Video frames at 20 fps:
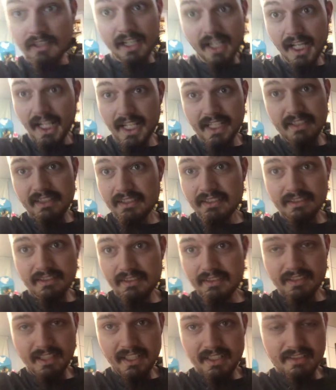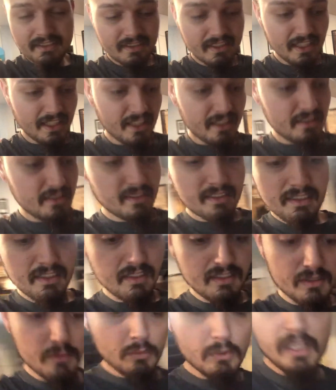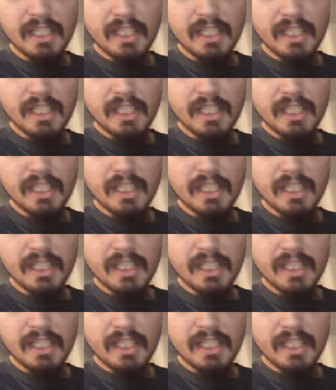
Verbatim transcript: I didn't send that. See, what